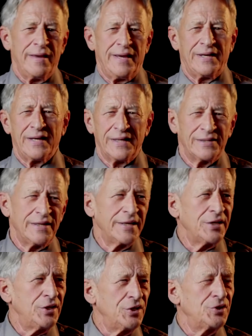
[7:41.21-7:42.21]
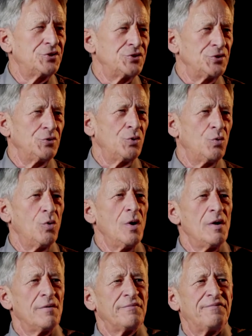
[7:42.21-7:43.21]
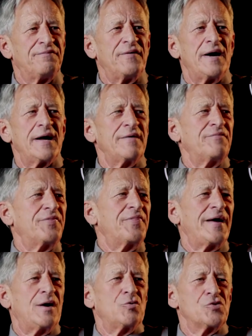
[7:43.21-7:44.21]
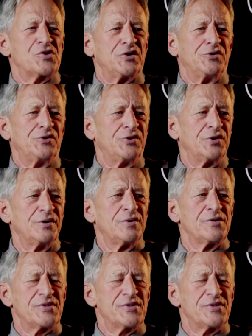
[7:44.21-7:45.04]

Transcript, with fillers: And I'd like you to do 5,000